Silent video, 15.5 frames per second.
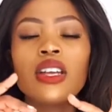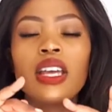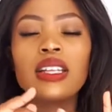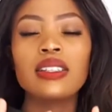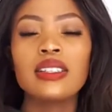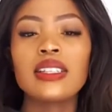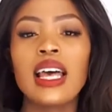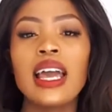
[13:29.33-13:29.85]

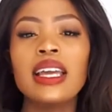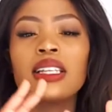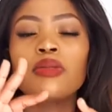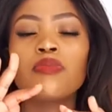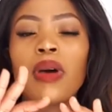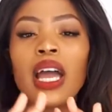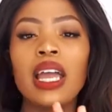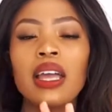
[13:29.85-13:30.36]

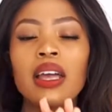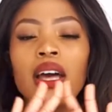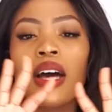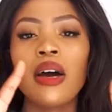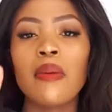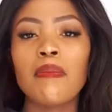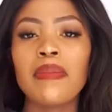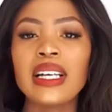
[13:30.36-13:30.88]
inside my
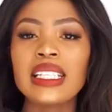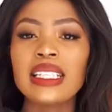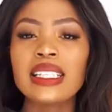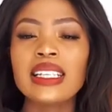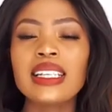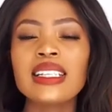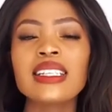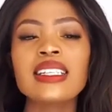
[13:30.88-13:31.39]

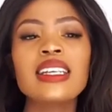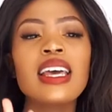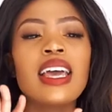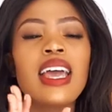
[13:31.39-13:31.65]
basket,